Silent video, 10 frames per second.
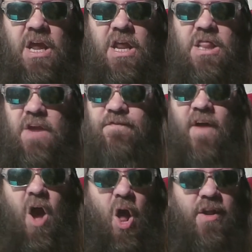they're
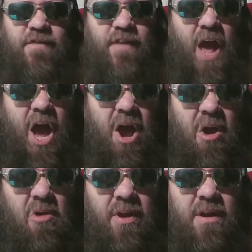flawed. They're
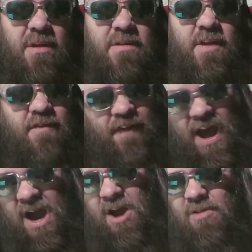flawed.
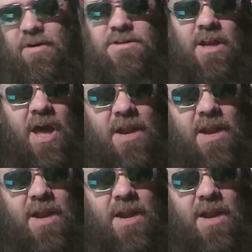There's a lot